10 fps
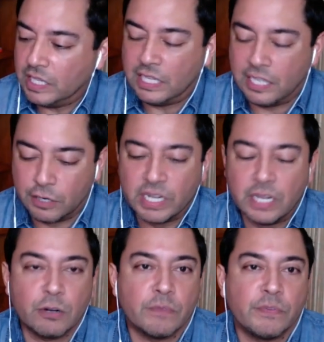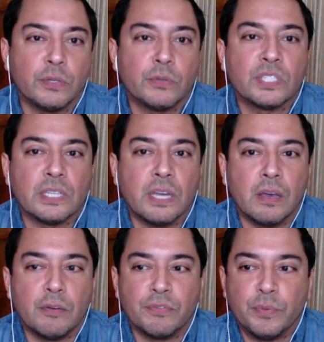hearing interviews
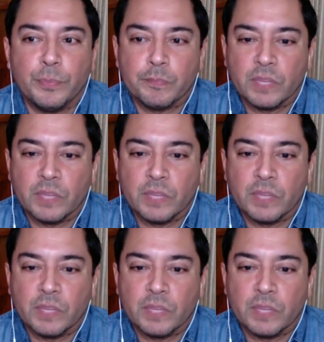of